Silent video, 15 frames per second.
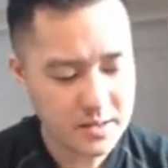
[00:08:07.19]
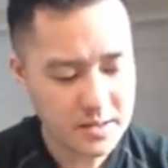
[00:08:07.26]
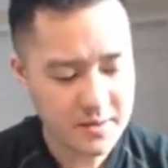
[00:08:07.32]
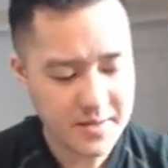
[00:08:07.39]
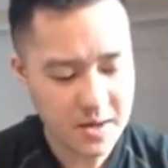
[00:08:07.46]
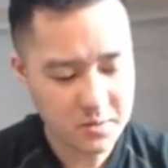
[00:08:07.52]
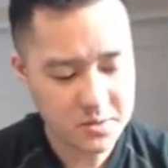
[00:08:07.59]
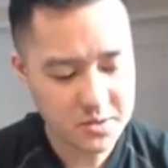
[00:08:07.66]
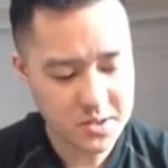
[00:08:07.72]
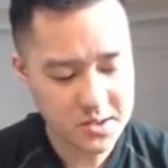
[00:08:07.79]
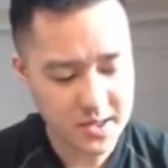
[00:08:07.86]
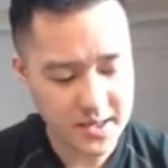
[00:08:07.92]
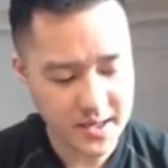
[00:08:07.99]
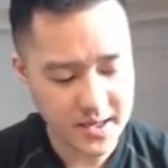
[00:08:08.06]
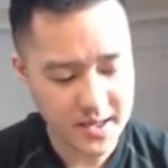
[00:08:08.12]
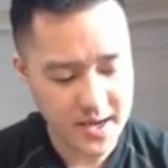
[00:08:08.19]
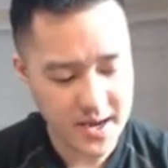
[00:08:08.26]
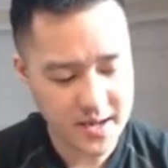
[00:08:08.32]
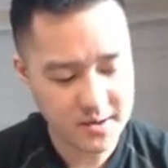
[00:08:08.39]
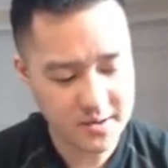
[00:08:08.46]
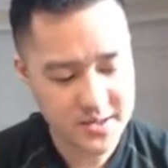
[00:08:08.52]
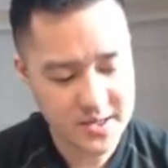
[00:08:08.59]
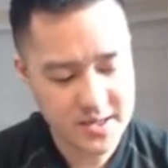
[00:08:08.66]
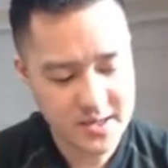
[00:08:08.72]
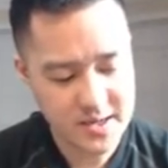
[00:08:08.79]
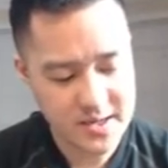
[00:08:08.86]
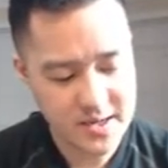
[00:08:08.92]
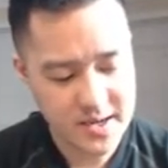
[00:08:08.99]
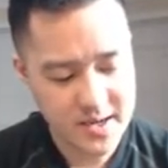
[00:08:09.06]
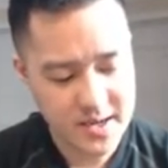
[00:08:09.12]
If that was just like a energy,
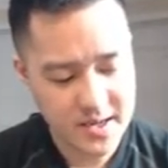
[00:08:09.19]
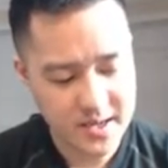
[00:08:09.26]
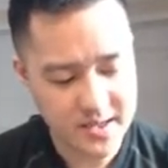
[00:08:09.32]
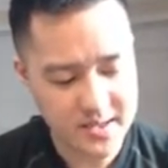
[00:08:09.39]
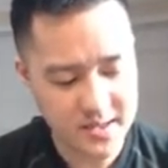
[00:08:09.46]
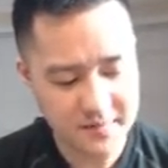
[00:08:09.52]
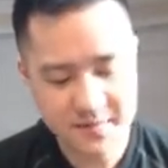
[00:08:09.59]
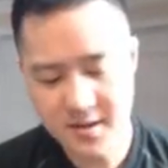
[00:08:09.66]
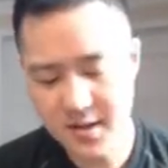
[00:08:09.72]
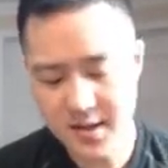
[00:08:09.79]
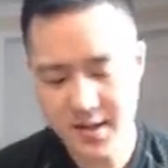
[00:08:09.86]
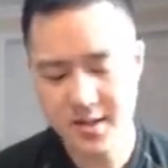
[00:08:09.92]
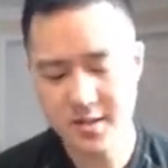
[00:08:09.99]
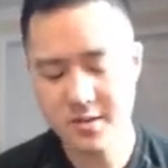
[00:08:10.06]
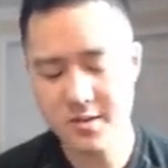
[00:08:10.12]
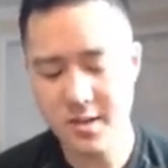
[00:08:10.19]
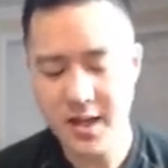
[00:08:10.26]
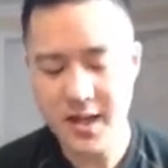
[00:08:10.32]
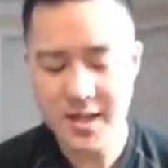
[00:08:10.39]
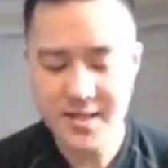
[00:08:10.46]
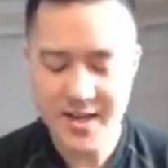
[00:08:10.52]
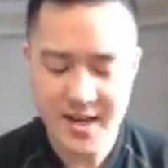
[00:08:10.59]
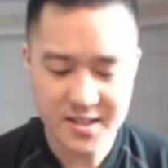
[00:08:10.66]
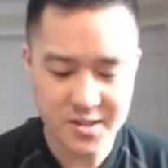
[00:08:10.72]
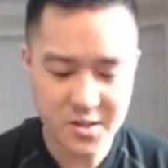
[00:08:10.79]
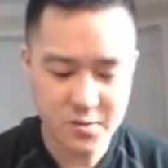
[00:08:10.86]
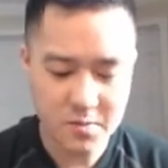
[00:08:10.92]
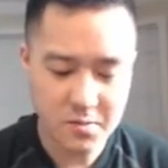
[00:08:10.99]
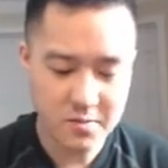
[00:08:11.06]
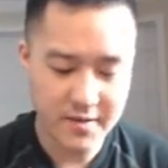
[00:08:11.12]
because I feel like there's a lot of attacks that
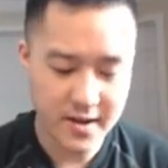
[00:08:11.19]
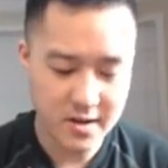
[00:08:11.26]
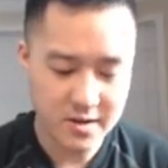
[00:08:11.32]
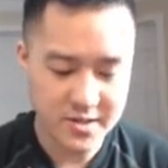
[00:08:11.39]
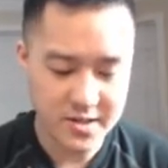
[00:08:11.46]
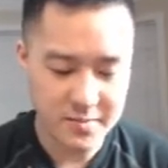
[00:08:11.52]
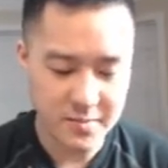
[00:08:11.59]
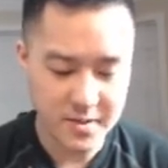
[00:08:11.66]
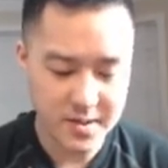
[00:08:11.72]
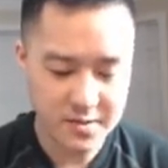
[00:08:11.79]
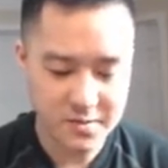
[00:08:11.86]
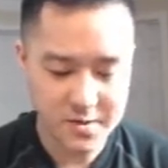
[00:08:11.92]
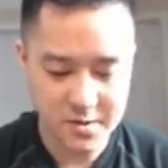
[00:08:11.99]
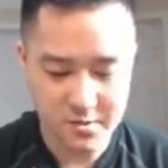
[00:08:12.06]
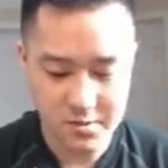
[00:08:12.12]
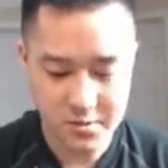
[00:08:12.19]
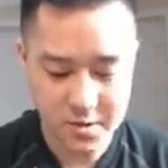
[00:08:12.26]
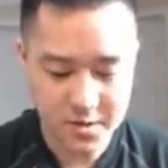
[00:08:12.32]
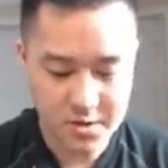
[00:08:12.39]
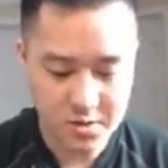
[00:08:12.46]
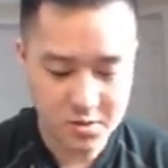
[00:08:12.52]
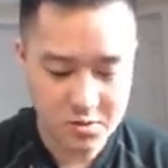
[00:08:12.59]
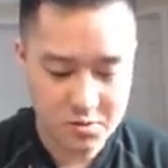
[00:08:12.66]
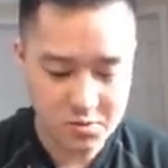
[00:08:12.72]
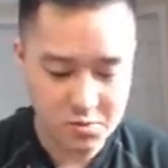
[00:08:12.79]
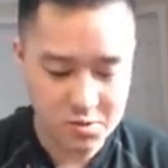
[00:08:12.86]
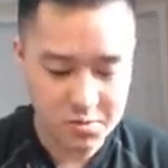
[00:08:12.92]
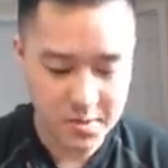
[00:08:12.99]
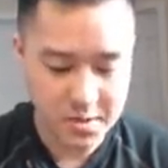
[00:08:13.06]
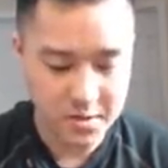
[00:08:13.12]
just remove energy, but this one is restricted to
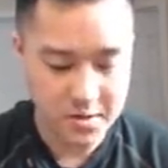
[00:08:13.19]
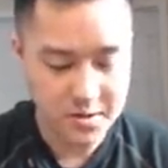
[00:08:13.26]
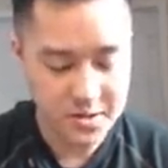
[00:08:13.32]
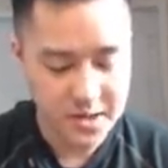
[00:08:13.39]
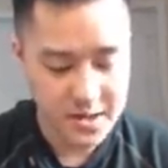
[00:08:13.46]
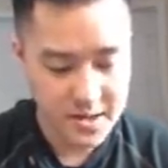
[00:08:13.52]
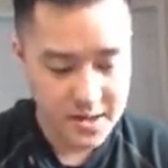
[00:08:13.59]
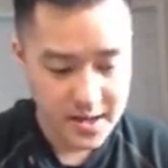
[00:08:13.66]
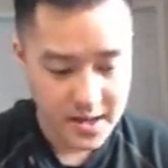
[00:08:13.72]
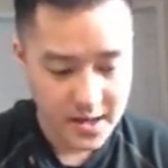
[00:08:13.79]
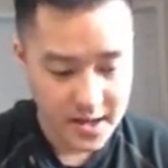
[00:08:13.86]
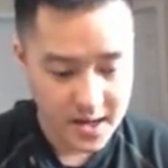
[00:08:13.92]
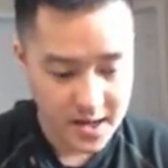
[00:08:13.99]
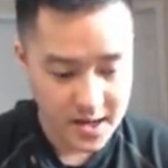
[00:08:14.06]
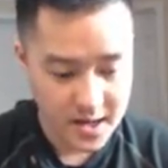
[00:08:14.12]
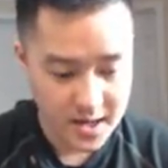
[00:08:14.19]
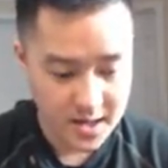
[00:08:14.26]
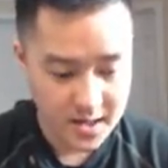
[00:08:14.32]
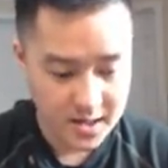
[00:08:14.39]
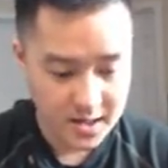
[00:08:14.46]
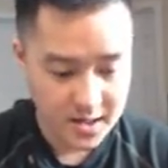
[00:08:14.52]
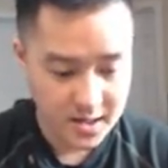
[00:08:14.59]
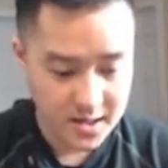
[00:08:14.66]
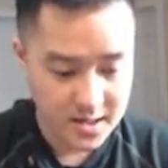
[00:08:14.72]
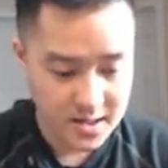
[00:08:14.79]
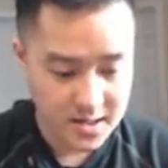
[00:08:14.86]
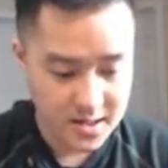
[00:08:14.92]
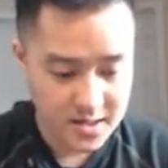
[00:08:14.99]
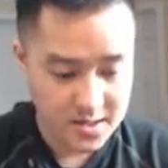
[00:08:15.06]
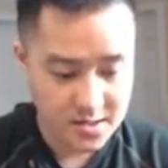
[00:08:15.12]
special energy, and it
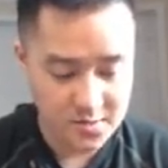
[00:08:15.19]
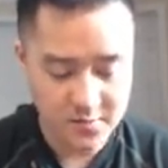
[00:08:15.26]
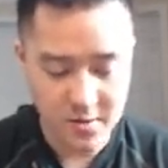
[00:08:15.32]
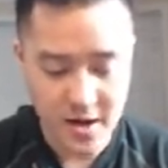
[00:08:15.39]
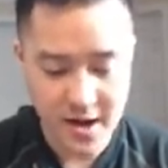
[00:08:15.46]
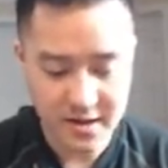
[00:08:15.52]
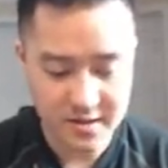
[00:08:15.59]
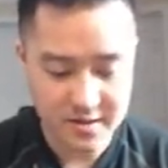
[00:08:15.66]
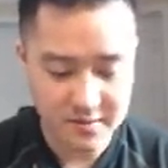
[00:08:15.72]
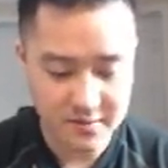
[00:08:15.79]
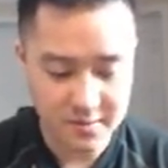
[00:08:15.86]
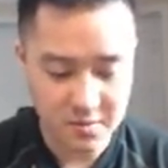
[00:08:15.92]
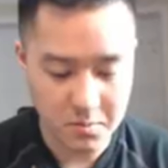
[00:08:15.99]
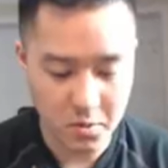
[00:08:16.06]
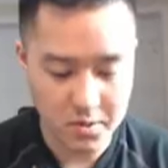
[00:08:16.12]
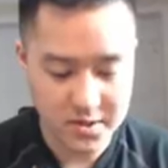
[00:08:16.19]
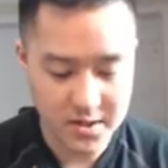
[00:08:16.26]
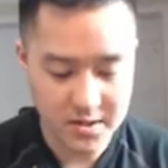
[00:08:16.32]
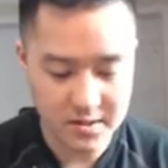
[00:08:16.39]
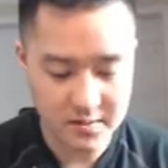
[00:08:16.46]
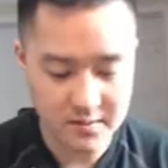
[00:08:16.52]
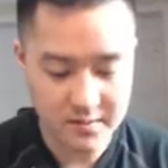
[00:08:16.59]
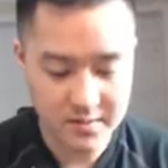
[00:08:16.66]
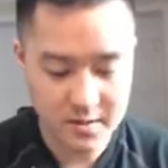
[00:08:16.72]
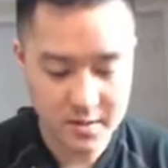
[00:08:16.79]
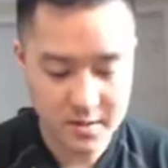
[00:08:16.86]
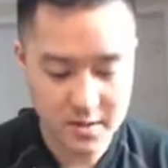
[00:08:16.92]
is reactive. Your opponent's active.